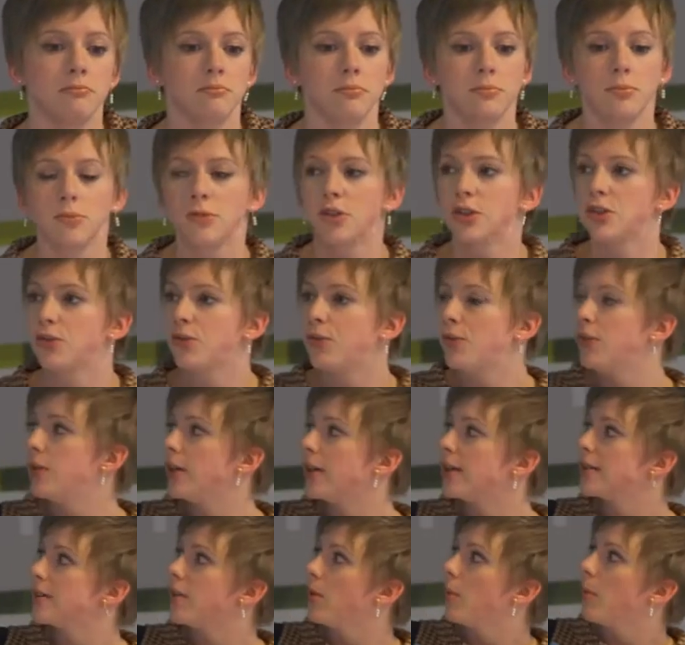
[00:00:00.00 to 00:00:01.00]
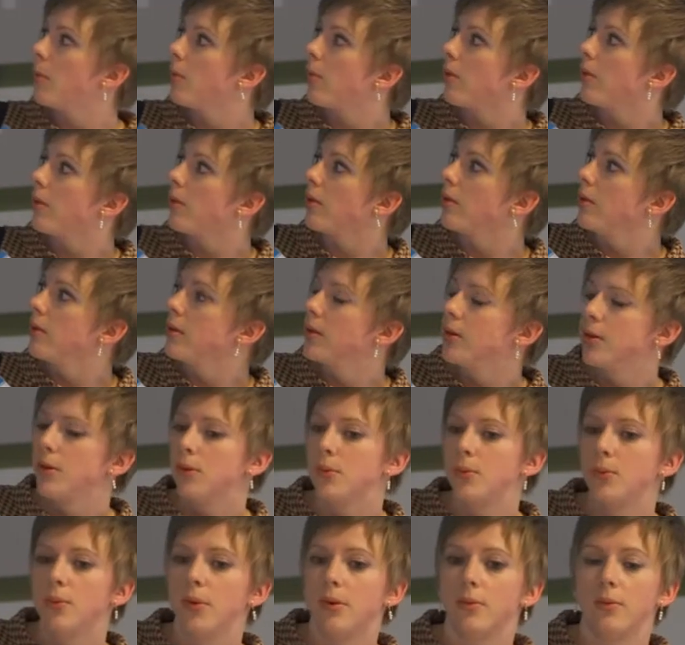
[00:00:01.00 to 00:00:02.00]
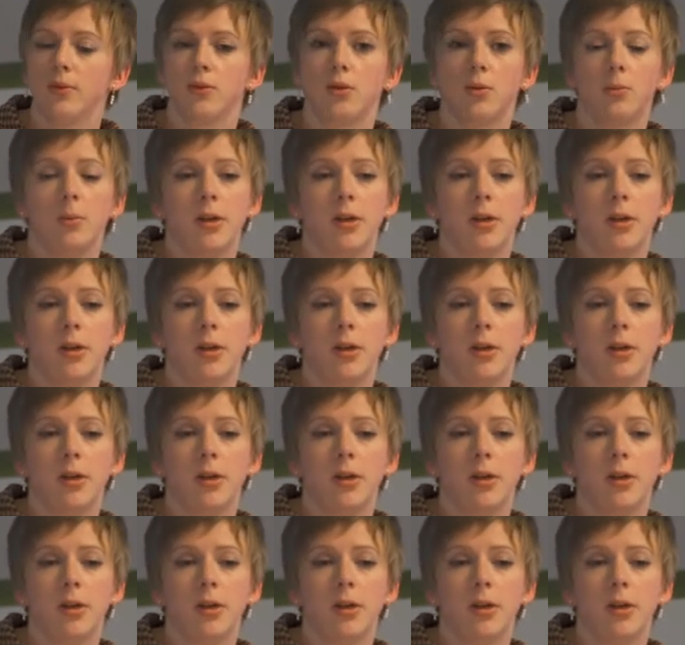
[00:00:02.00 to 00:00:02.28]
Just few examples. The